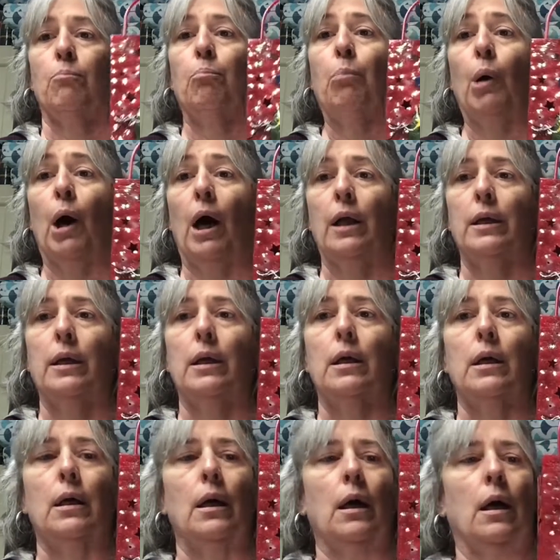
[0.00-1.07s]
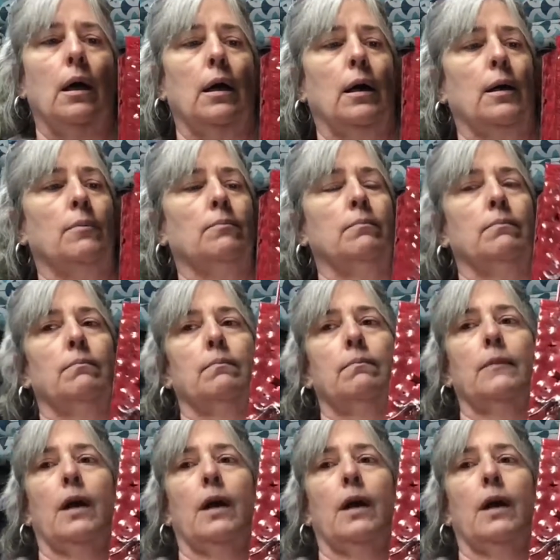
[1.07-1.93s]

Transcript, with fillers: But um,